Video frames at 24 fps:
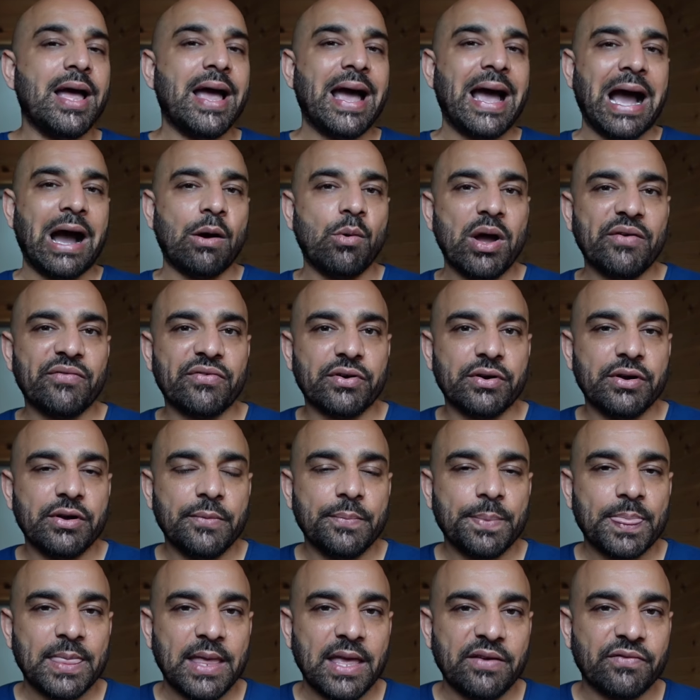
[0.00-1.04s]
However,
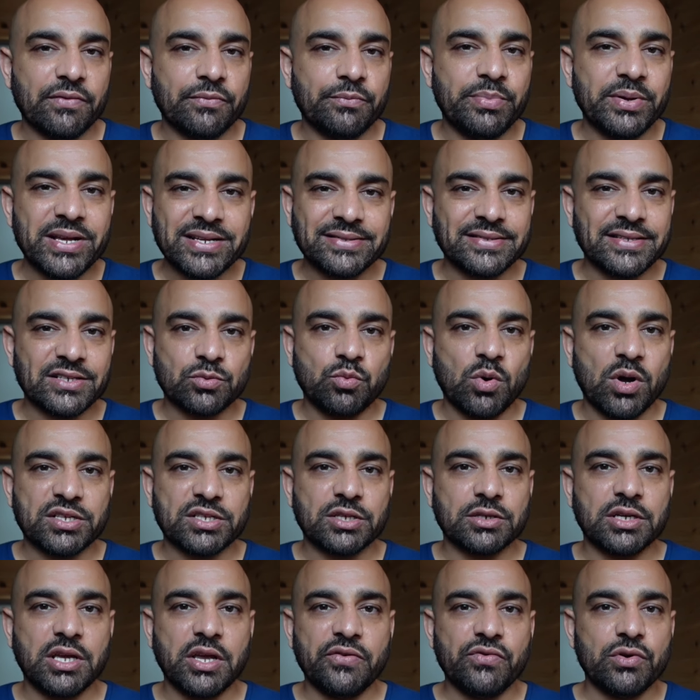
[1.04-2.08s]
if a business wants
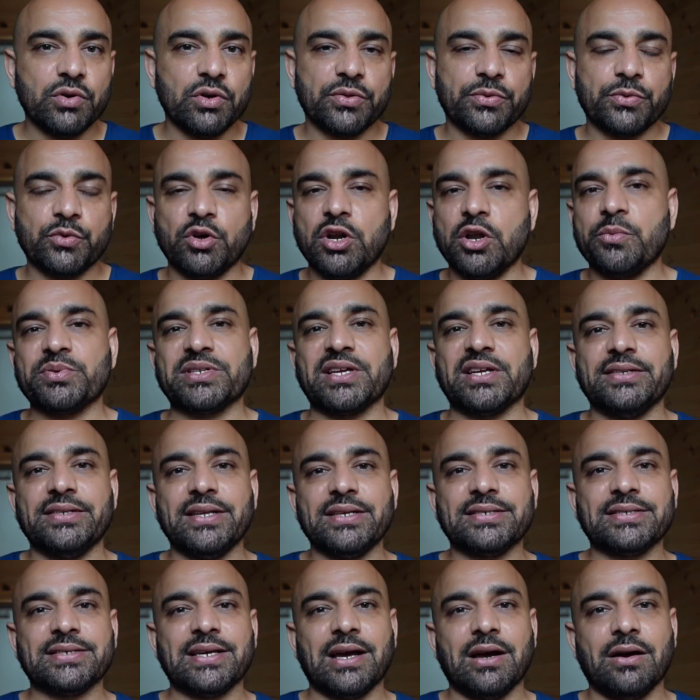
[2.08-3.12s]
to give you a 20%
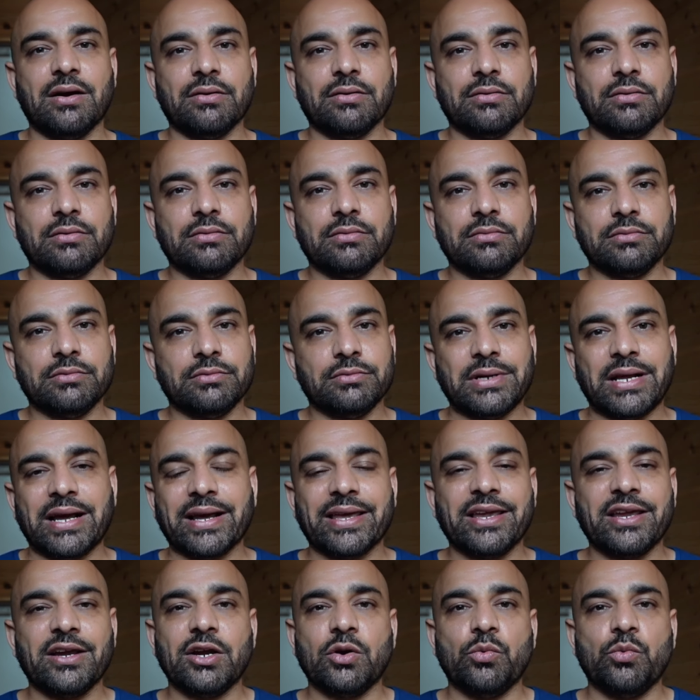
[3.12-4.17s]
discount, not
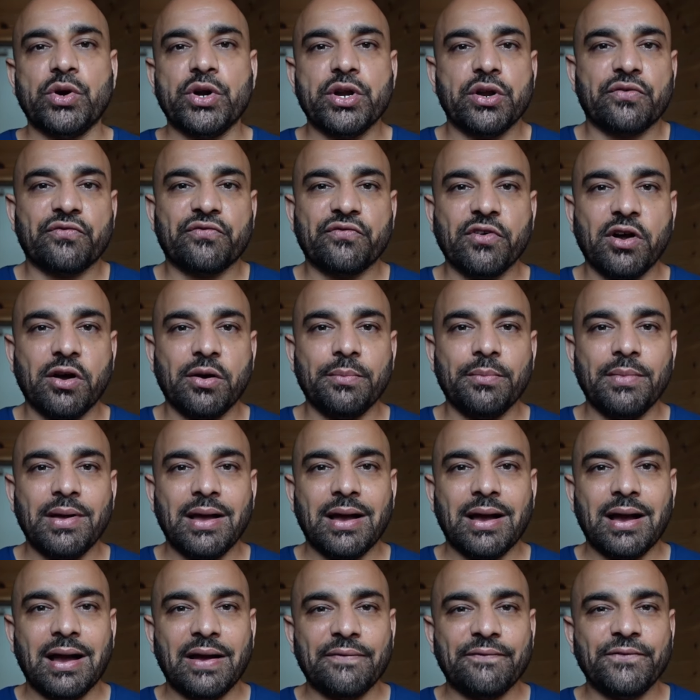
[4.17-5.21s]
caring where you're from,
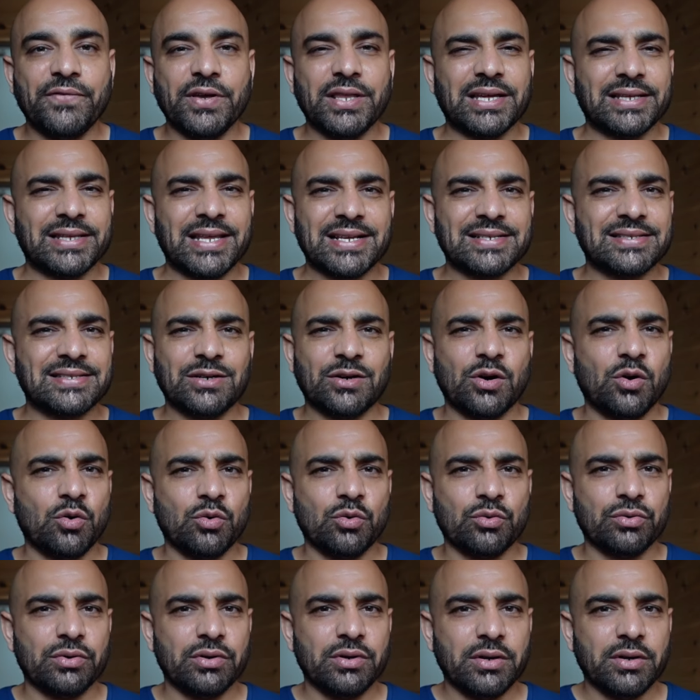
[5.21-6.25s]
I feel like that's their
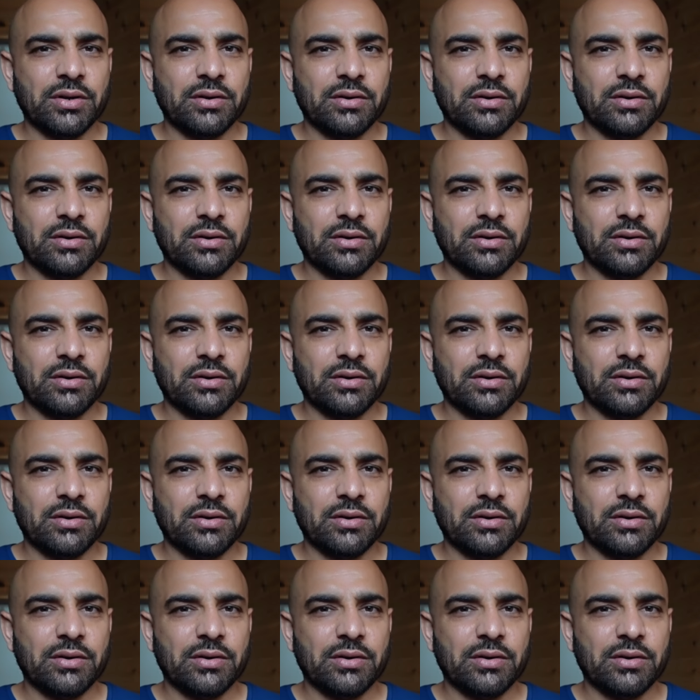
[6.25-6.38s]
own